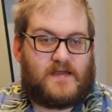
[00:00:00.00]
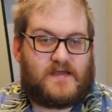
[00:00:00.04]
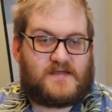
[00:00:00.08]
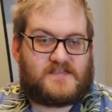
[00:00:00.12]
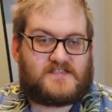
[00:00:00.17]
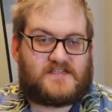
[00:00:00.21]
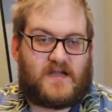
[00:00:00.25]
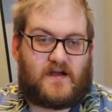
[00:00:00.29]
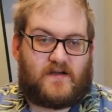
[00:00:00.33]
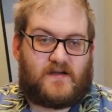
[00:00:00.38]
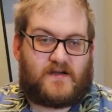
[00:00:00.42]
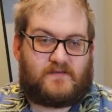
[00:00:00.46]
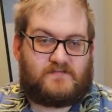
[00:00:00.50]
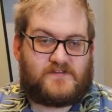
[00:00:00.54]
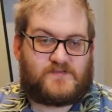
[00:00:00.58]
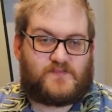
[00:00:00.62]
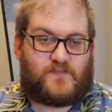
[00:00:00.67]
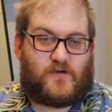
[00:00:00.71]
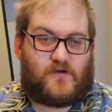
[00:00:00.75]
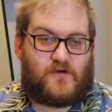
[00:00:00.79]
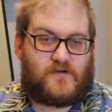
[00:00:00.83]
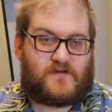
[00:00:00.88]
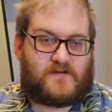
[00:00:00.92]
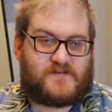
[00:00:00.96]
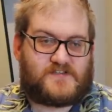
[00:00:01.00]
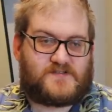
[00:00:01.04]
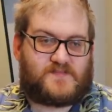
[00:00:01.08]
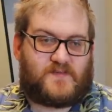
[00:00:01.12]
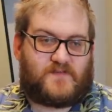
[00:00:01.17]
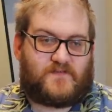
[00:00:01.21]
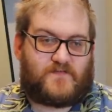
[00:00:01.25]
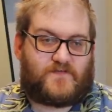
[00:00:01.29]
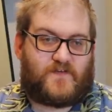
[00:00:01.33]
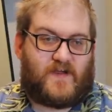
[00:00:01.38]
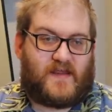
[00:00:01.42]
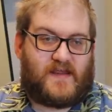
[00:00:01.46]
Saturday was bonkers,
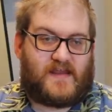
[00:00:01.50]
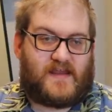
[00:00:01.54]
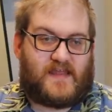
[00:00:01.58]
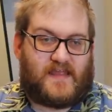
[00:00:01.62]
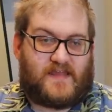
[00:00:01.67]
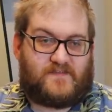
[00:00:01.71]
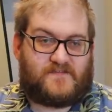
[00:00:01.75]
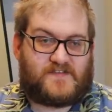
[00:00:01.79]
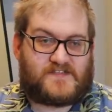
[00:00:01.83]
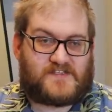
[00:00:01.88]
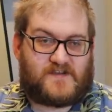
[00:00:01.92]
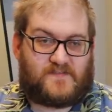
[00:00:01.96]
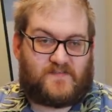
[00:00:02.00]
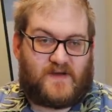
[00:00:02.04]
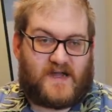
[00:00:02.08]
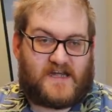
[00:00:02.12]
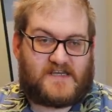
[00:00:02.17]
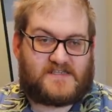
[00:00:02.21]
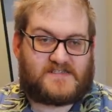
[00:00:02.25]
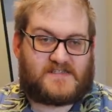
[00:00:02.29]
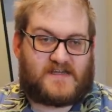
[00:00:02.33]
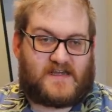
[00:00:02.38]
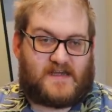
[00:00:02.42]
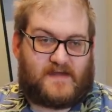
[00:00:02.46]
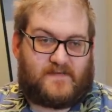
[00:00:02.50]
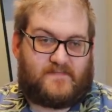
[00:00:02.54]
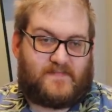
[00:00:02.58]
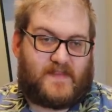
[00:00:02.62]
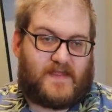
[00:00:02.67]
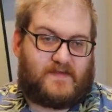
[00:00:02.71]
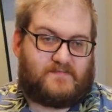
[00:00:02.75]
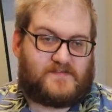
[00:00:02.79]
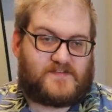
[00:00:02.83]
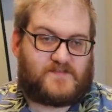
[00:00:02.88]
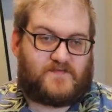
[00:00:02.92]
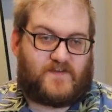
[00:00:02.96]
but Friday even surpassed that.
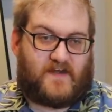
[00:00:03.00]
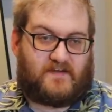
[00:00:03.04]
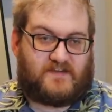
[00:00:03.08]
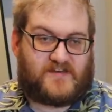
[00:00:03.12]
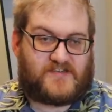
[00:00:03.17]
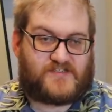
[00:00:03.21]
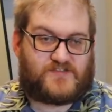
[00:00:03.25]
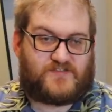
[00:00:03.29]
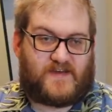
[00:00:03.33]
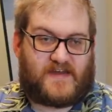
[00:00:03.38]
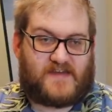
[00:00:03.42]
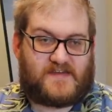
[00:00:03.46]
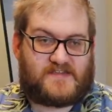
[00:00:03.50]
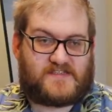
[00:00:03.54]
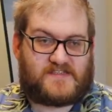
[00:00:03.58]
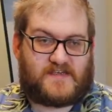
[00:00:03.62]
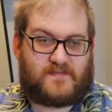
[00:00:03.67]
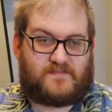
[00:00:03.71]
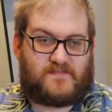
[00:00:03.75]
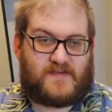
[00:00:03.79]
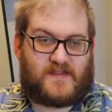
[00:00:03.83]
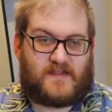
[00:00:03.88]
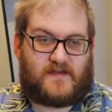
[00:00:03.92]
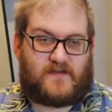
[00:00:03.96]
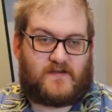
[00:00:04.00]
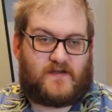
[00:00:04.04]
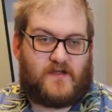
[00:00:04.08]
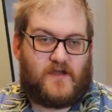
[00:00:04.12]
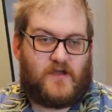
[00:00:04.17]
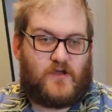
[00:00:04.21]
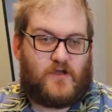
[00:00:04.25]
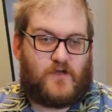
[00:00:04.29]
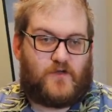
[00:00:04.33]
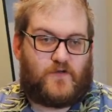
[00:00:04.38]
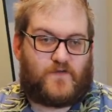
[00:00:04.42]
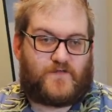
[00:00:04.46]
"It was very strange," said Miller,
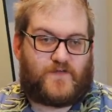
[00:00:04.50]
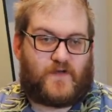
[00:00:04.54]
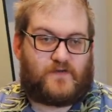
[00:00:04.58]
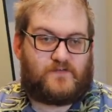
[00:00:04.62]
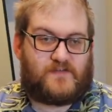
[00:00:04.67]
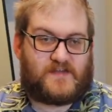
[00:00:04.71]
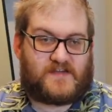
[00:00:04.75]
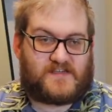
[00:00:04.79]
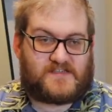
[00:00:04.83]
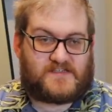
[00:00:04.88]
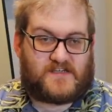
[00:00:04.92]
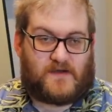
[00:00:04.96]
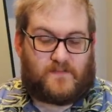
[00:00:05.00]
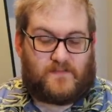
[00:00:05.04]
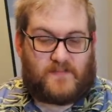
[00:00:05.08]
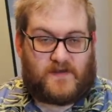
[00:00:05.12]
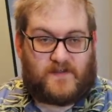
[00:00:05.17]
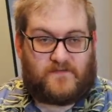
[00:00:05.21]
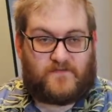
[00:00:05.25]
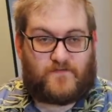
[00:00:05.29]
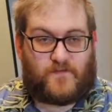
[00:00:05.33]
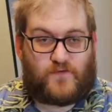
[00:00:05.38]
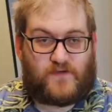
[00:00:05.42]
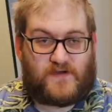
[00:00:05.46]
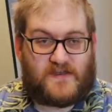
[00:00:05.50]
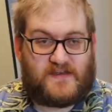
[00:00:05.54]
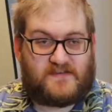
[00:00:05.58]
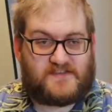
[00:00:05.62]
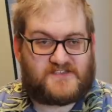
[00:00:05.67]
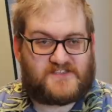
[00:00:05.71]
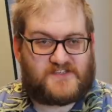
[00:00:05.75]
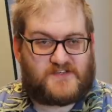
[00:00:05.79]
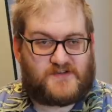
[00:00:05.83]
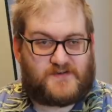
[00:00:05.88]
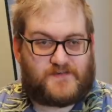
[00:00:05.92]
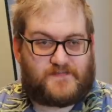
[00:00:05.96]
who founded his company 4
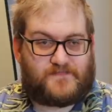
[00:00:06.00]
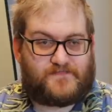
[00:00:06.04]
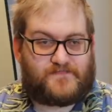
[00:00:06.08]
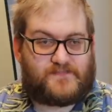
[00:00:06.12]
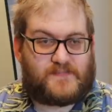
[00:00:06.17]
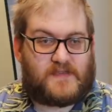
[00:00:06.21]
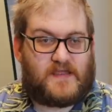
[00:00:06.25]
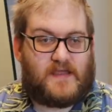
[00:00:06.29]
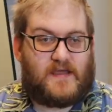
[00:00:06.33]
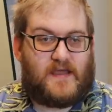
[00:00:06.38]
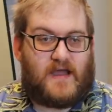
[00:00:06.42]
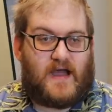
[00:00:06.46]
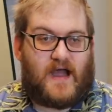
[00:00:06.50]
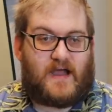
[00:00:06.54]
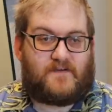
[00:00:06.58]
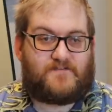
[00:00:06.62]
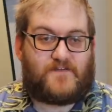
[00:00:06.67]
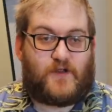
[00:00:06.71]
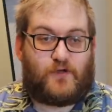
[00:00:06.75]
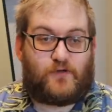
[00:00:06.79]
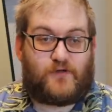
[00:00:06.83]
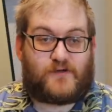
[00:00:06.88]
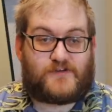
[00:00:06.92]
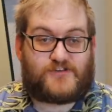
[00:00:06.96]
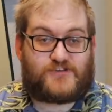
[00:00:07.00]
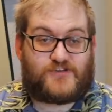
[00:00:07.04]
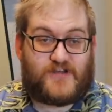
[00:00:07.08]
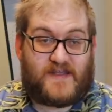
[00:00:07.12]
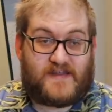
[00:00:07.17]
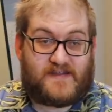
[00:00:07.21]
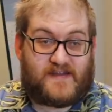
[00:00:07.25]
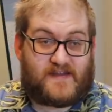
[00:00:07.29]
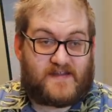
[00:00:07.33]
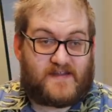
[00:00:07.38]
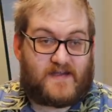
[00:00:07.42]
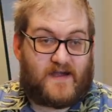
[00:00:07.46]
years ago. "I've now got
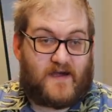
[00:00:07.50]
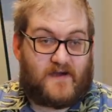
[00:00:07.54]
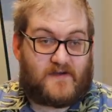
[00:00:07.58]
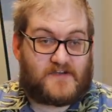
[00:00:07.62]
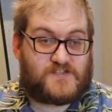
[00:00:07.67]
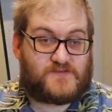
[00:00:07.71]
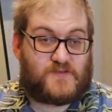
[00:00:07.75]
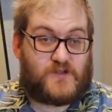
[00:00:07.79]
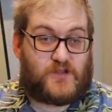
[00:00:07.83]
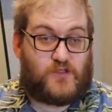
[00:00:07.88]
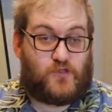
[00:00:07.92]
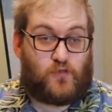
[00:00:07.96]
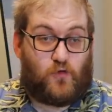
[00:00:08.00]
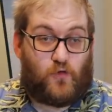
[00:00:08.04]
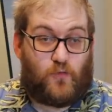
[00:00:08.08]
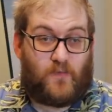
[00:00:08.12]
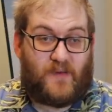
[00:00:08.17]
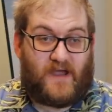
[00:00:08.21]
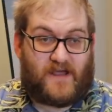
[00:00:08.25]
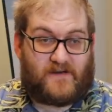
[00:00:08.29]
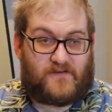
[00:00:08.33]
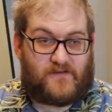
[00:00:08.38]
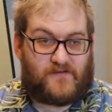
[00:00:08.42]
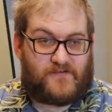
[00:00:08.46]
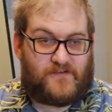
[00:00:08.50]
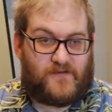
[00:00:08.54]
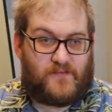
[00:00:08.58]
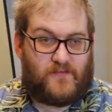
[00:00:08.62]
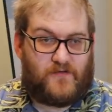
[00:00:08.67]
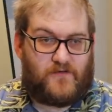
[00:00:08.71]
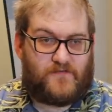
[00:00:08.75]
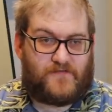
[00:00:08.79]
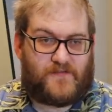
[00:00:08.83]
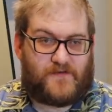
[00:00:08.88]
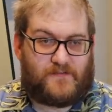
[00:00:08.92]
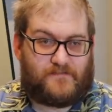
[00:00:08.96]
trade-in cars with no petrol to
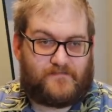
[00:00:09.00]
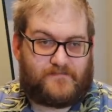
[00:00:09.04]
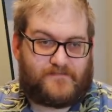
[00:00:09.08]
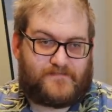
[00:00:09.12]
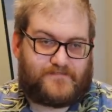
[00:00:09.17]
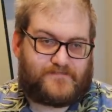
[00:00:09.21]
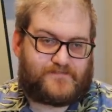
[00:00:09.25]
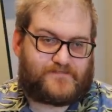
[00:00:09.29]
move them."